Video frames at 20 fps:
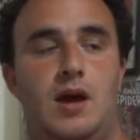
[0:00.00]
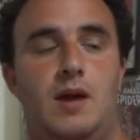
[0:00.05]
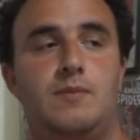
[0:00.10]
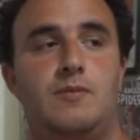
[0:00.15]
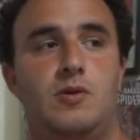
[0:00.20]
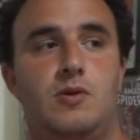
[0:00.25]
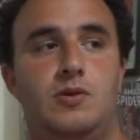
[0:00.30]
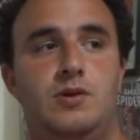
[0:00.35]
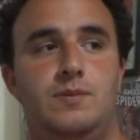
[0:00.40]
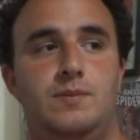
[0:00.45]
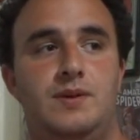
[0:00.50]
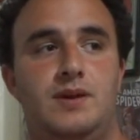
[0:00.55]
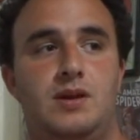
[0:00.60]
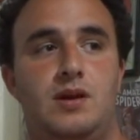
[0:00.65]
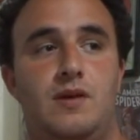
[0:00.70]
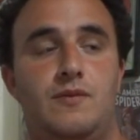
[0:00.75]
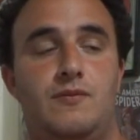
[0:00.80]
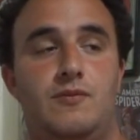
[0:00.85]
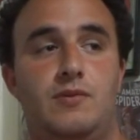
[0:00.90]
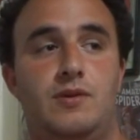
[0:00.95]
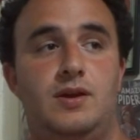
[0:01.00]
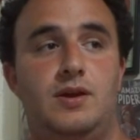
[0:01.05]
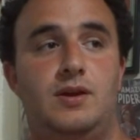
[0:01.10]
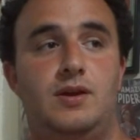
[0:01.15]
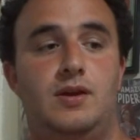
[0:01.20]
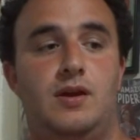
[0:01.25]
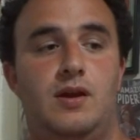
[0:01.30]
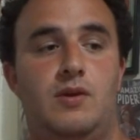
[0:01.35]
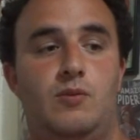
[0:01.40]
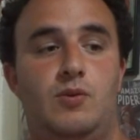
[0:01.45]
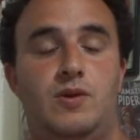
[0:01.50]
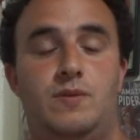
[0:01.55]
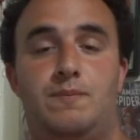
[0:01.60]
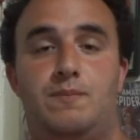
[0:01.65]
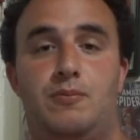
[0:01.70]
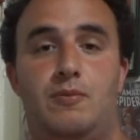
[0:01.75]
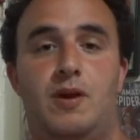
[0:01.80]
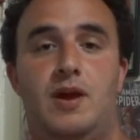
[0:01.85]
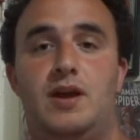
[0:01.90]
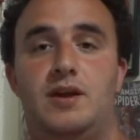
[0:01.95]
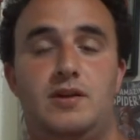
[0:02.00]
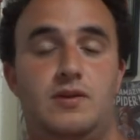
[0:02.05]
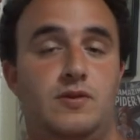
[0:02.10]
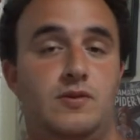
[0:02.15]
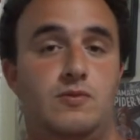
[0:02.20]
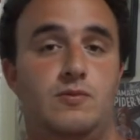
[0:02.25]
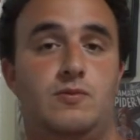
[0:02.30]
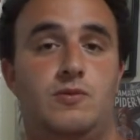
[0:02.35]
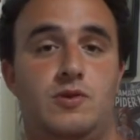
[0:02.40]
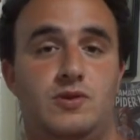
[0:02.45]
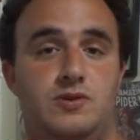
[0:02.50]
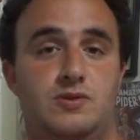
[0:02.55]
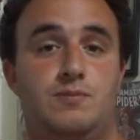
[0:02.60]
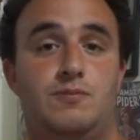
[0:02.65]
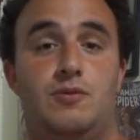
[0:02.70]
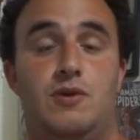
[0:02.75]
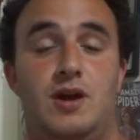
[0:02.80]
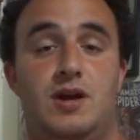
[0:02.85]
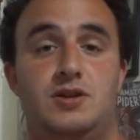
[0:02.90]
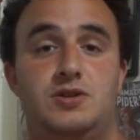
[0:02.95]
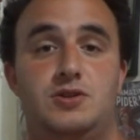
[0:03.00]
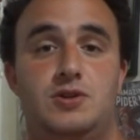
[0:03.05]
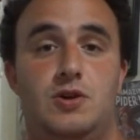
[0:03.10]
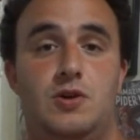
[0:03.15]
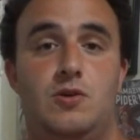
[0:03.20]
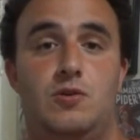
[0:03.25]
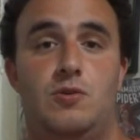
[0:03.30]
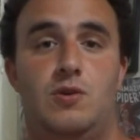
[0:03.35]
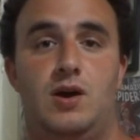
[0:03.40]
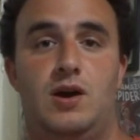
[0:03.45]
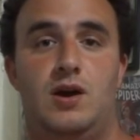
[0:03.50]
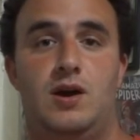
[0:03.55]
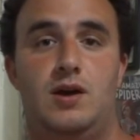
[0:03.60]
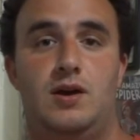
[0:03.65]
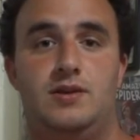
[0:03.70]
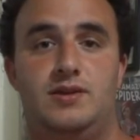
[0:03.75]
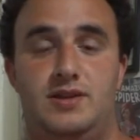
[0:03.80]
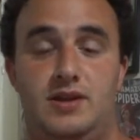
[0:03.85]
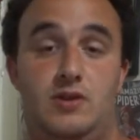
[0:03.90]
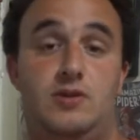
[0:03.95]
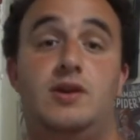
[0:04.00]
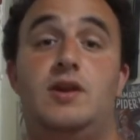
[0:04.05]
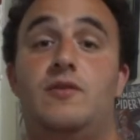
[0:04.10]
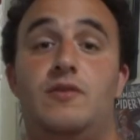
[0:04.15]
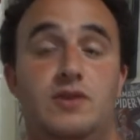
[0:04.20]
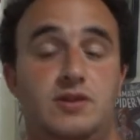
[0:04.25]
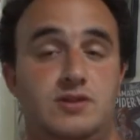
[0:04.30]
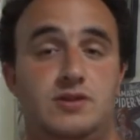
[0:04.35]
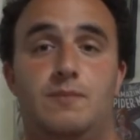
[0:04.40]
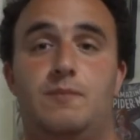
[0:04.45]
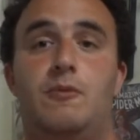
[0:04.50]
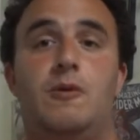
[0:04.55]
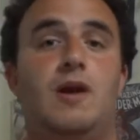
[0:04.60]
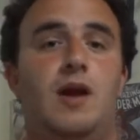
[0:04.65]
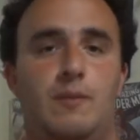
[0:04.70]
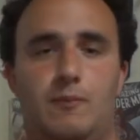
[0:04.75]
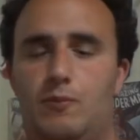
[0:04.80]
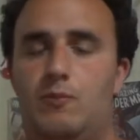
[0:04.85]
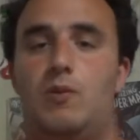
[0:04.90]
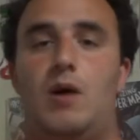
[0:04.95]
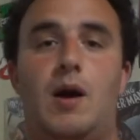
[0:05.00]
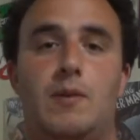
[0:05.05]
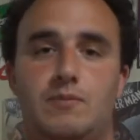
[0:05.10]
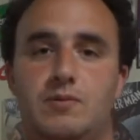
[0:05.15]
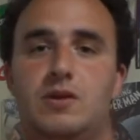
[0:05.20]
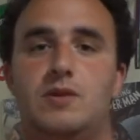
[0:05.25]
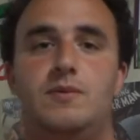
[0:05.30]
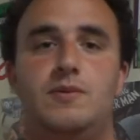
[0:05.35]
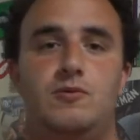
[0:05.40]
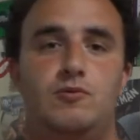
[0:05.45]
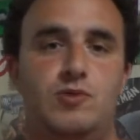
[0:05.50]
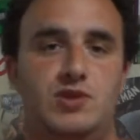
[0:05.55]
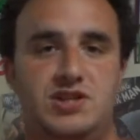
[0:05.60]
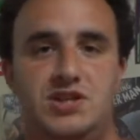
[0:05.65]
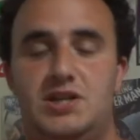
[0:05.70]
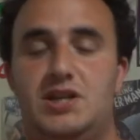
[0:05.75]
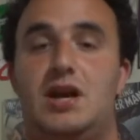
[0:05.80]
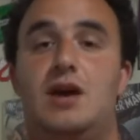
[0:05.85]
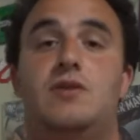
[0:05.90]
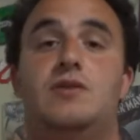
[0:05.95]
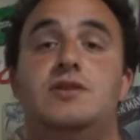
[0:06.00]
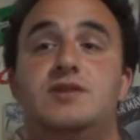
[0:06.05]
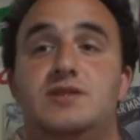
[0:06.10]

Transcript: going to be covering with Brandt on the Chris and Brandt show, Daredevil at some point. I'm going to be reaching out into